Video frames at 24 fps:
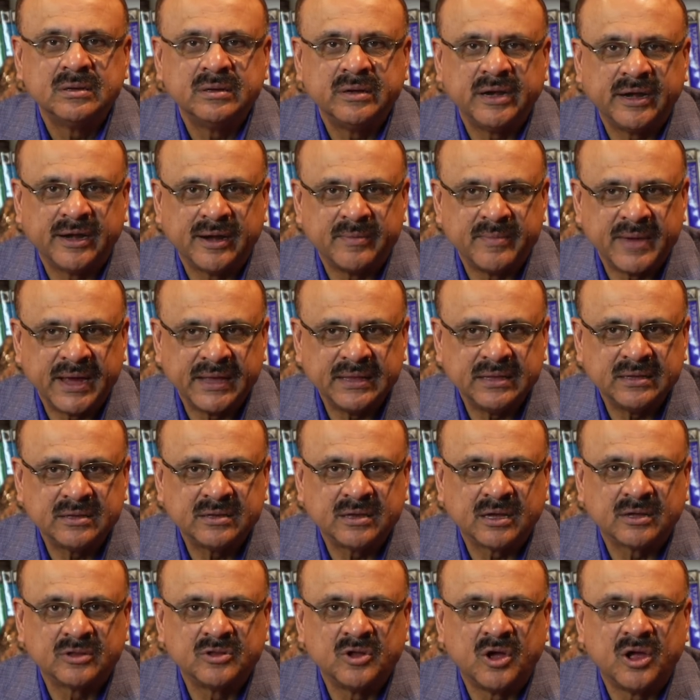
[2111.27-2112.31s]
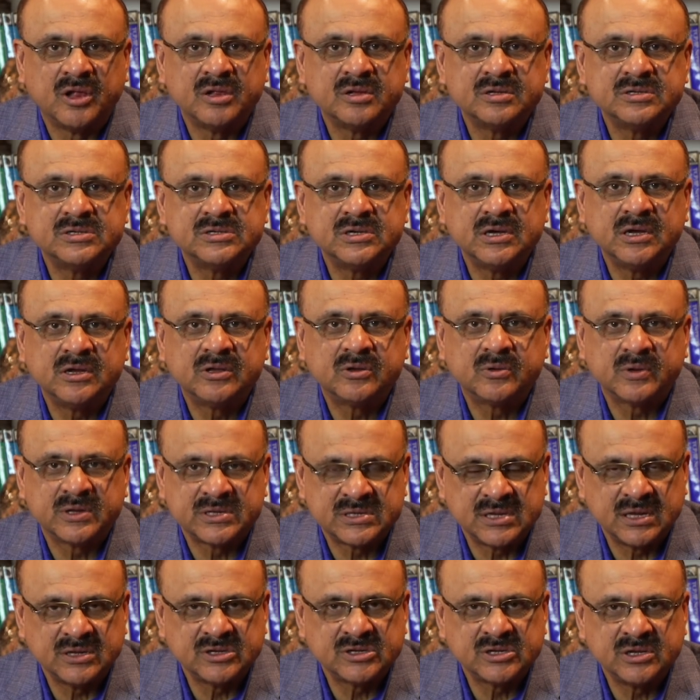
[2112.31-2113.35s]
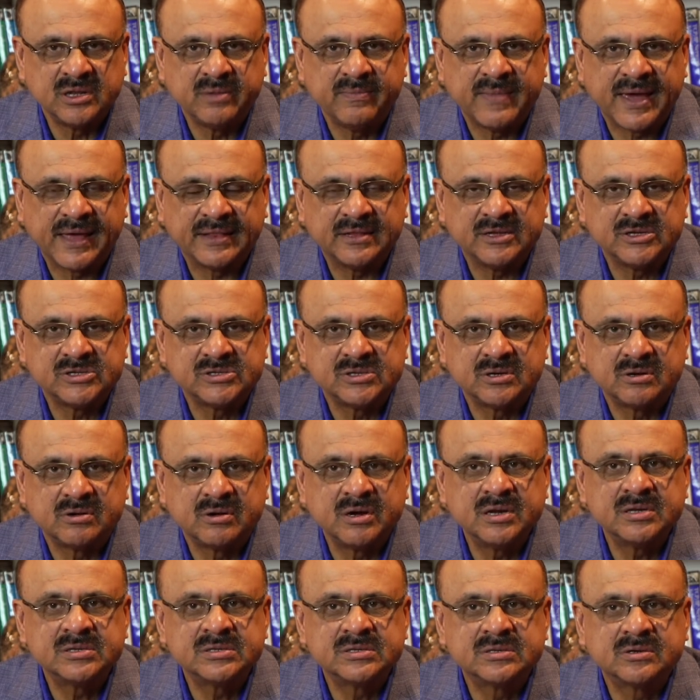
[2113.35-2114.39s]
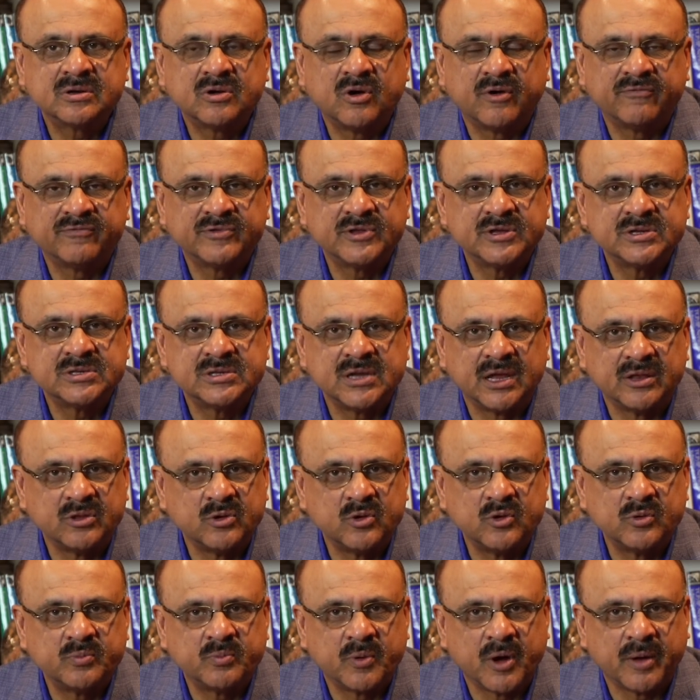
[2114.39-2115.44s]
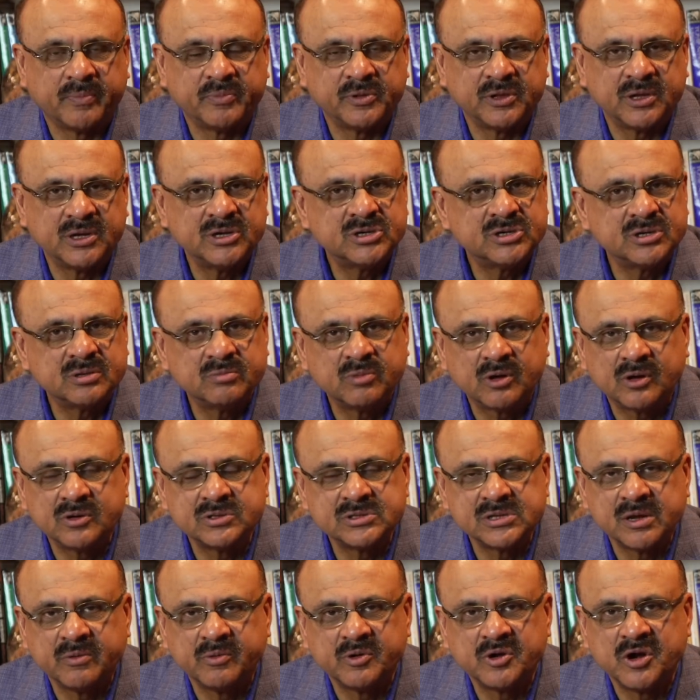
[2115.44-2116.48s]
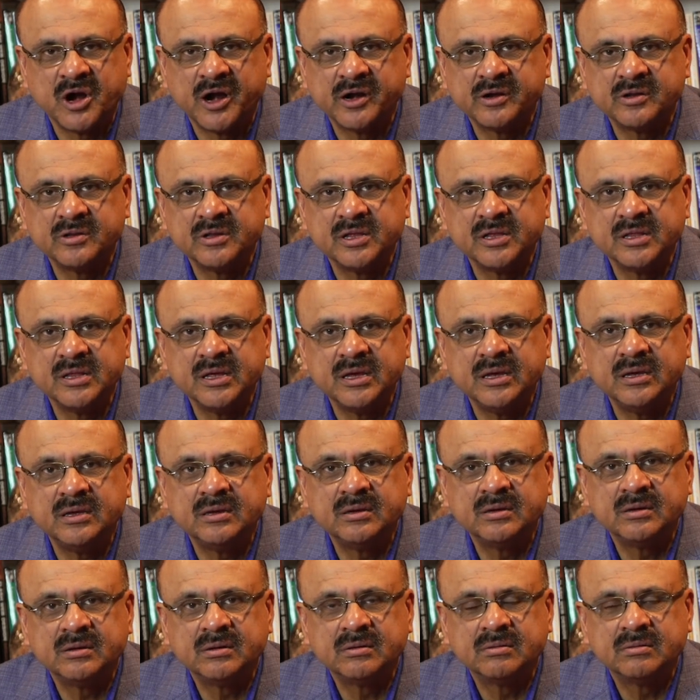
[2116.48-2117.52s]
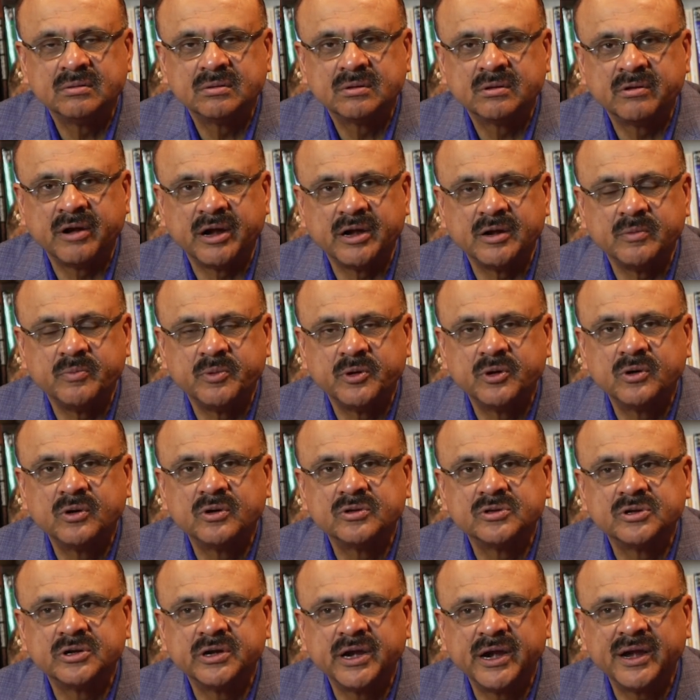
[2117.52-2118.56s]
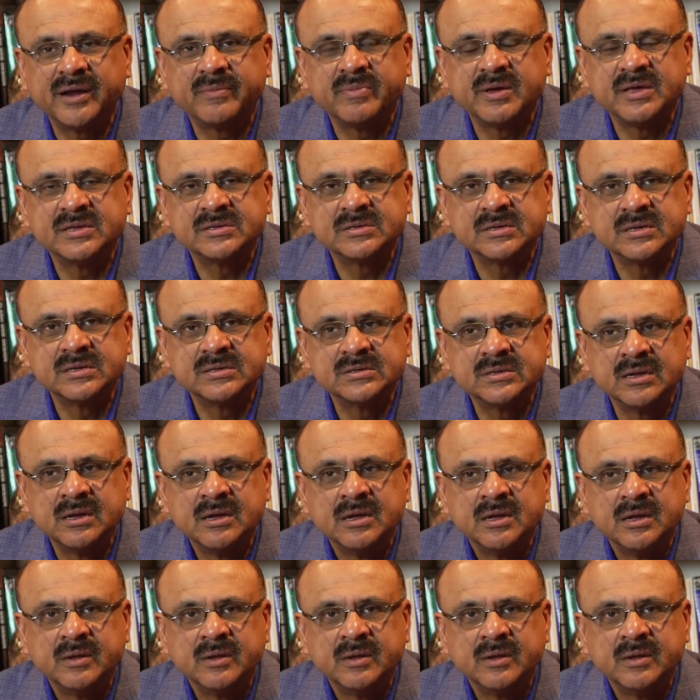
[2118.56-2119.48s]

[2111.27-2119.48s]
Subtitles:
data mining technology, to essentially manage the risk of this unknown population, because they were not on any credit bureaus or databases.